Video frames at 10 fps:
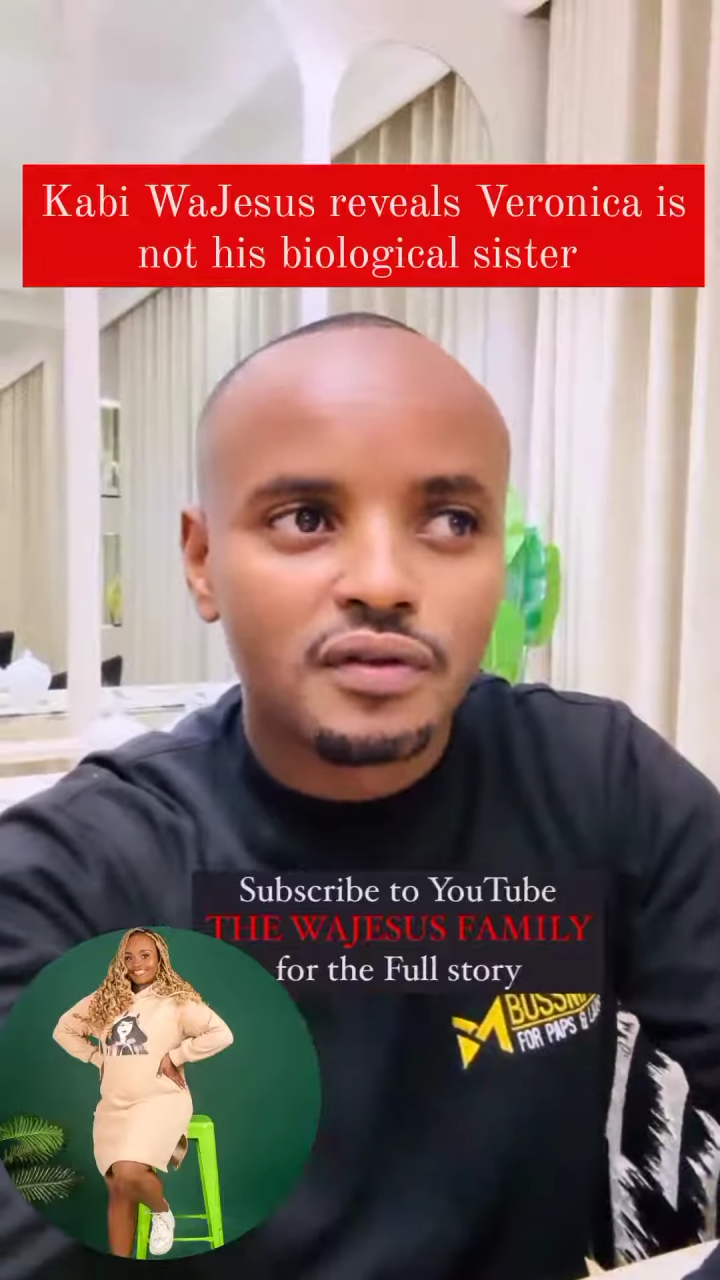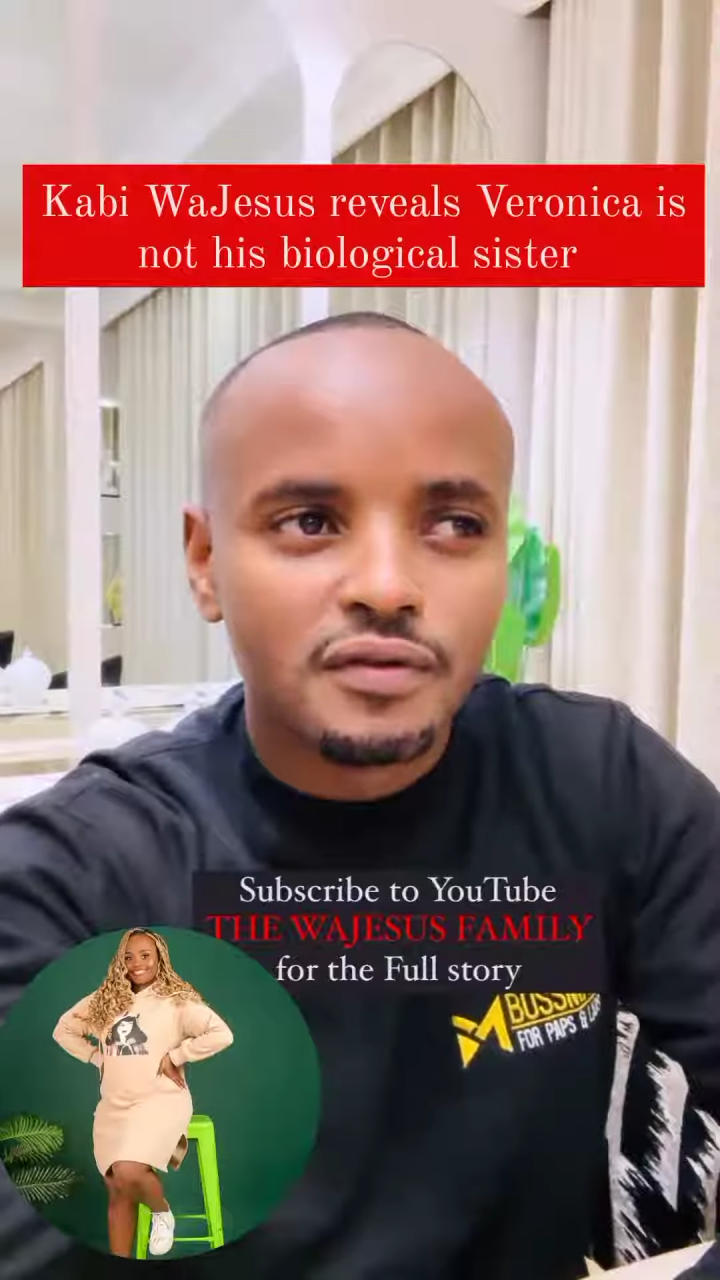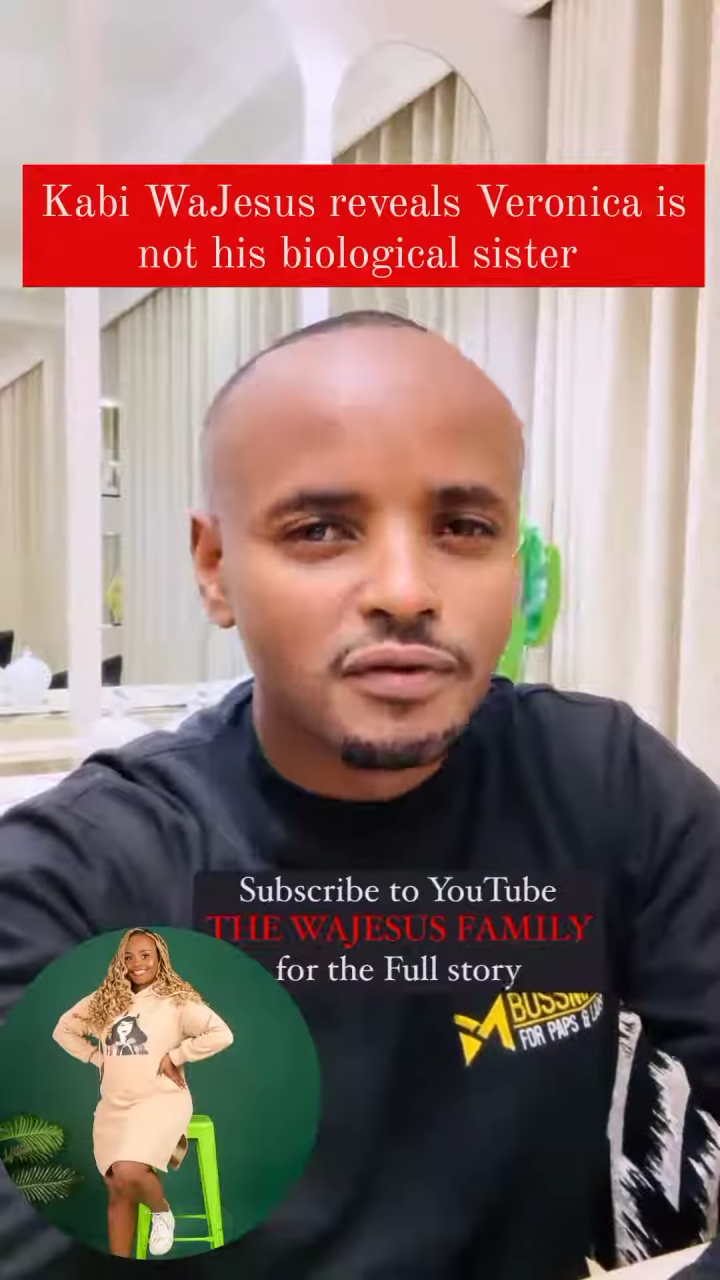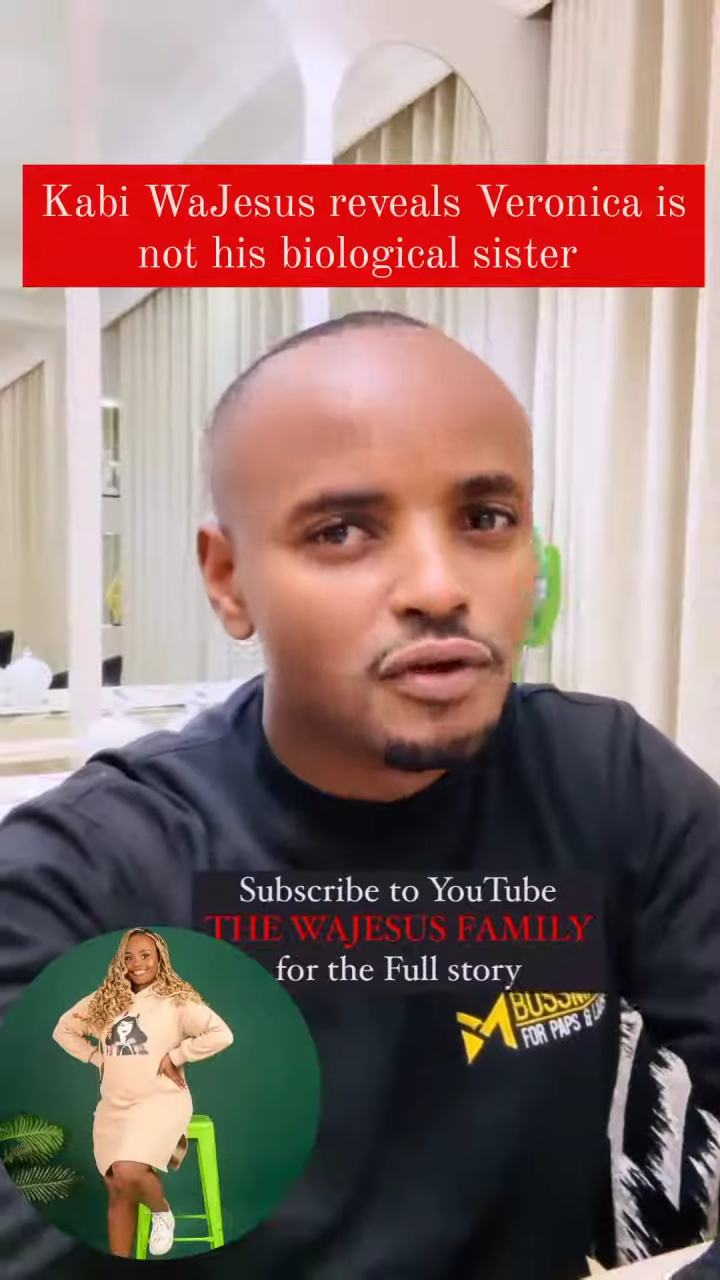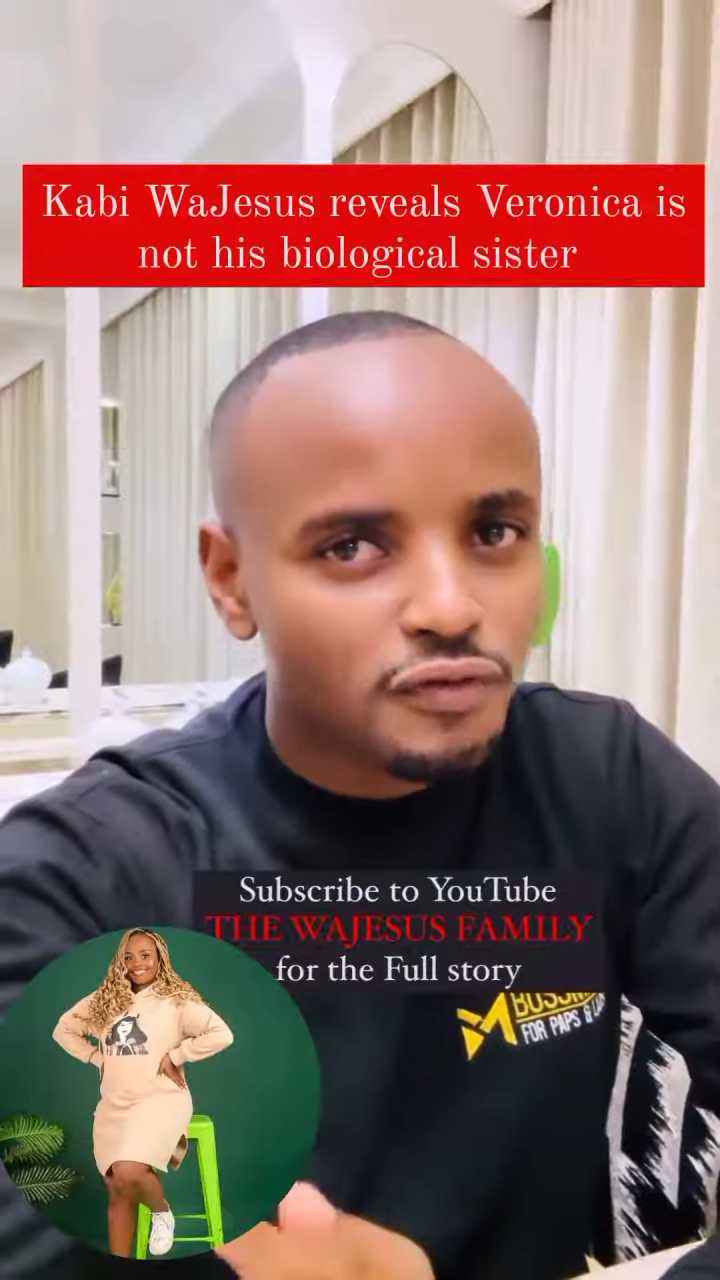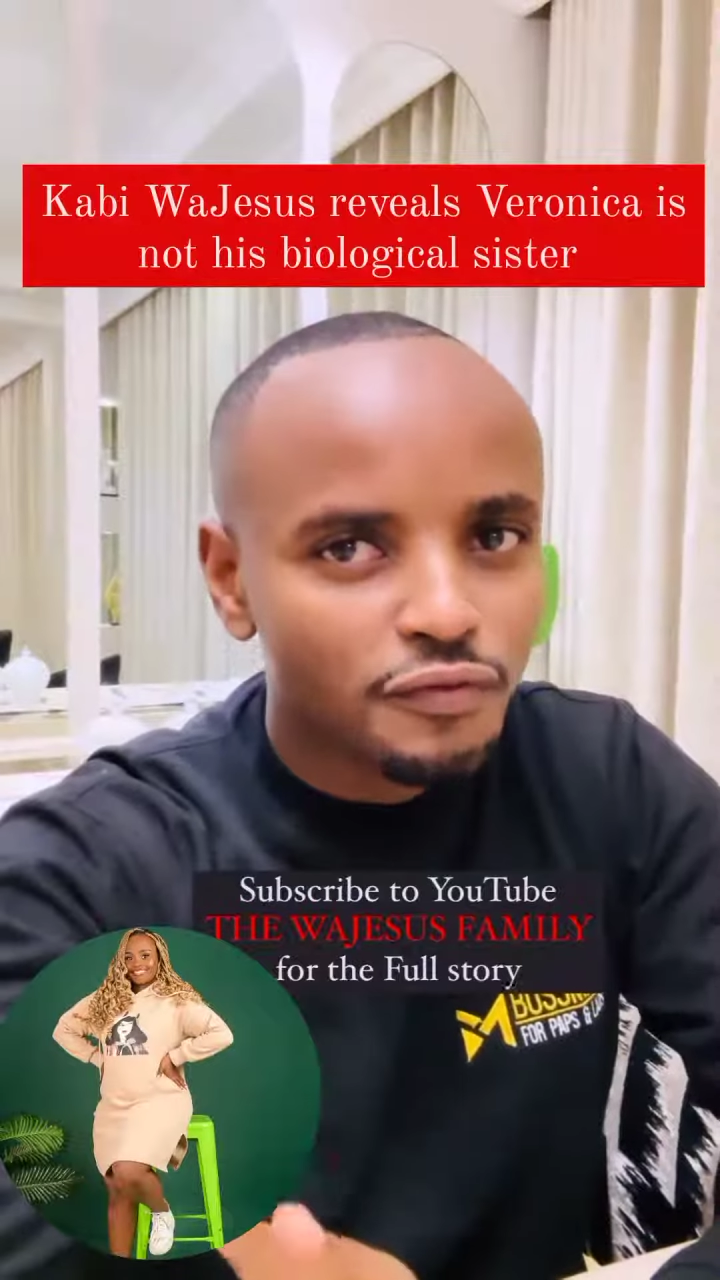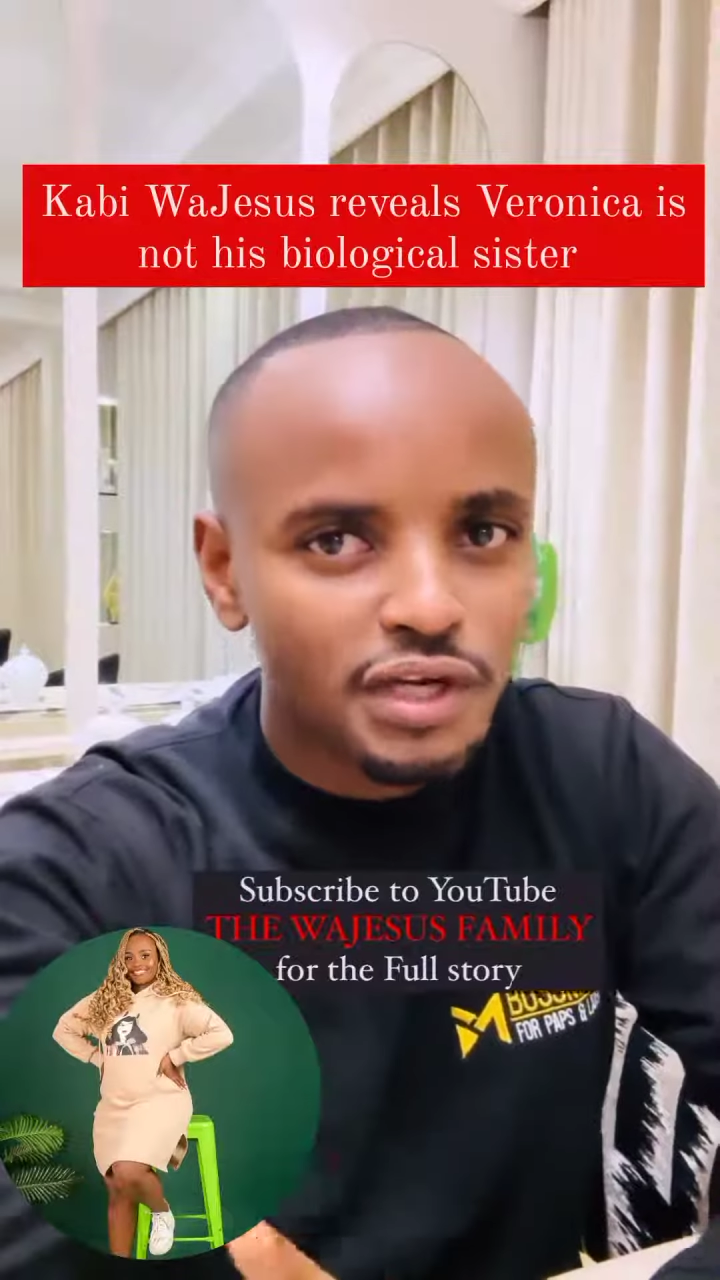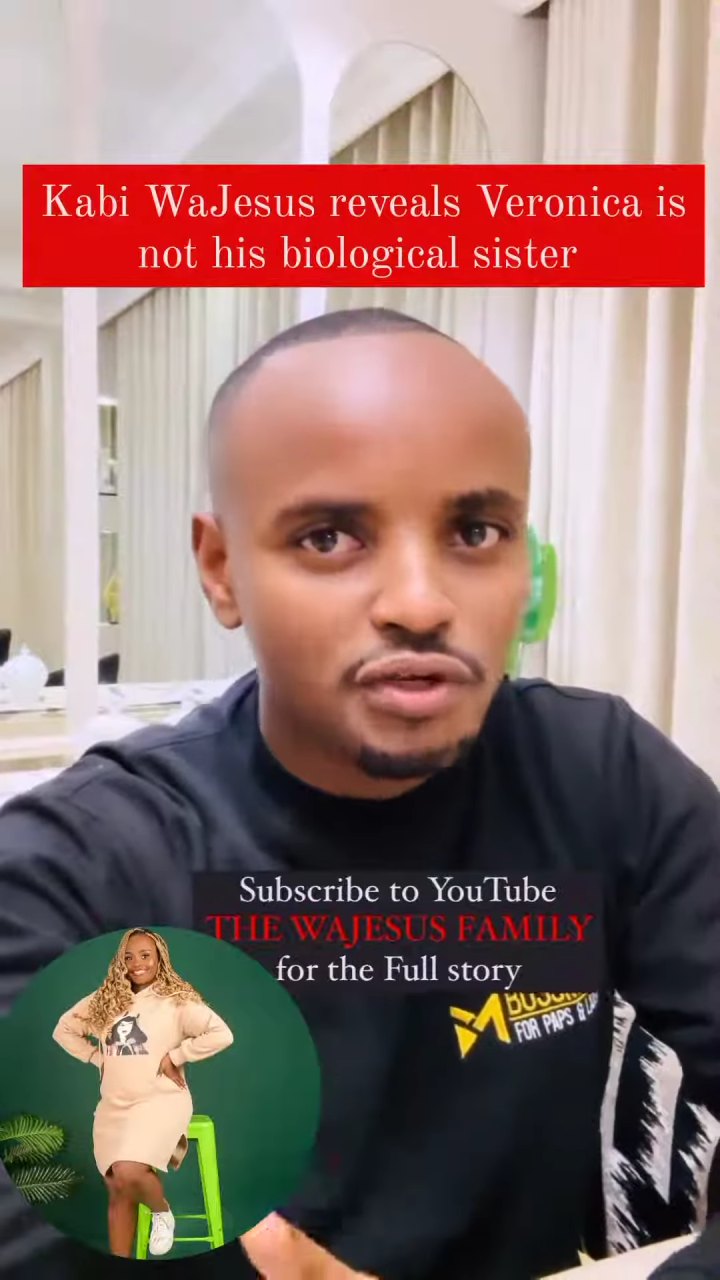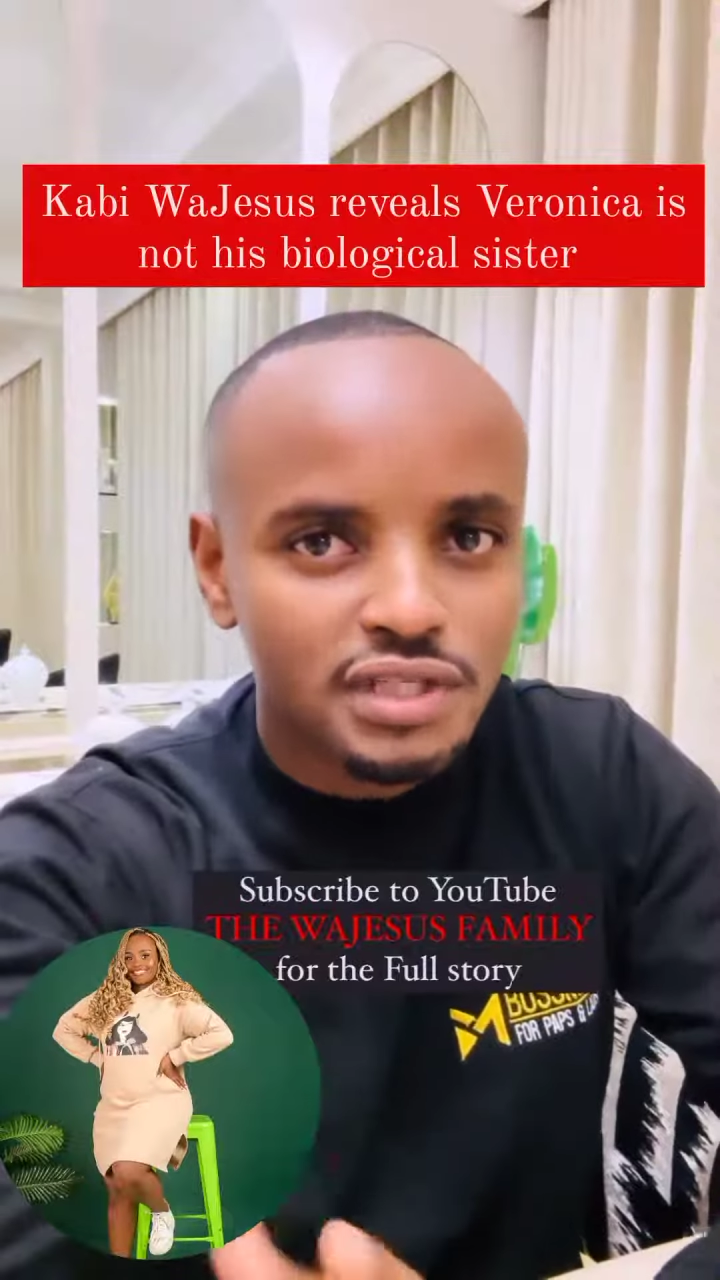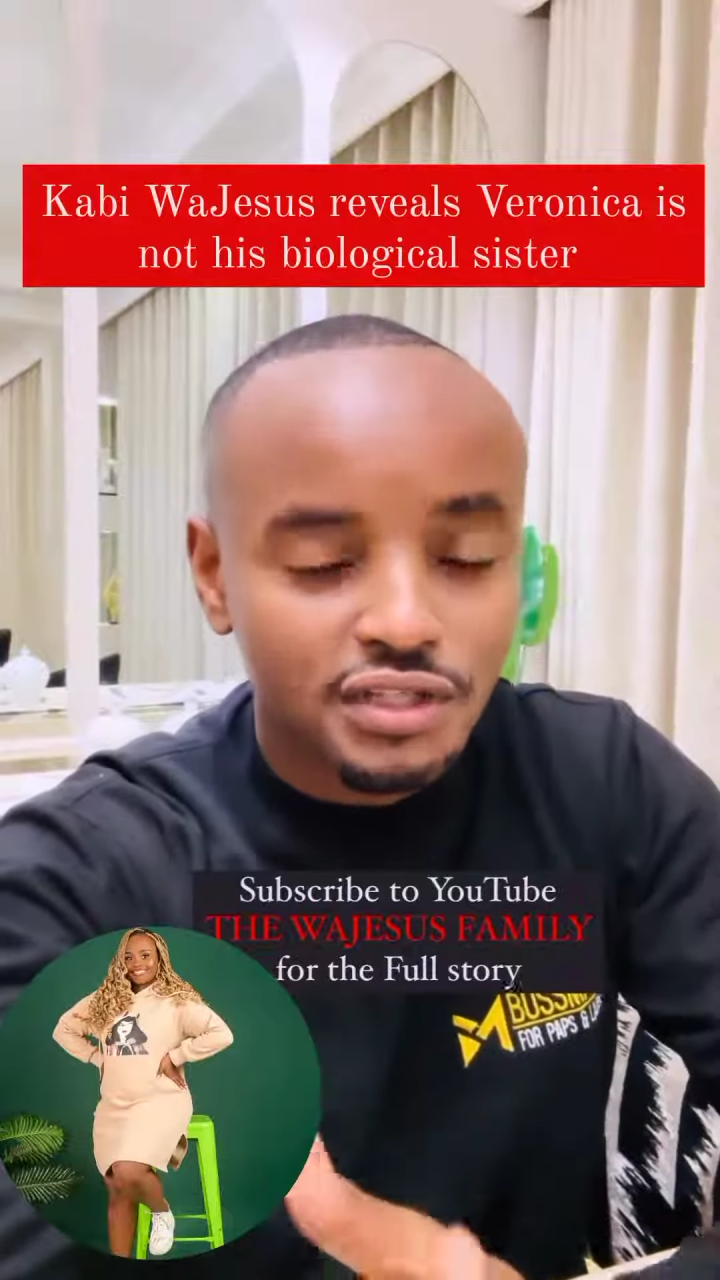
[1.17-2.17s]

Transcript: videos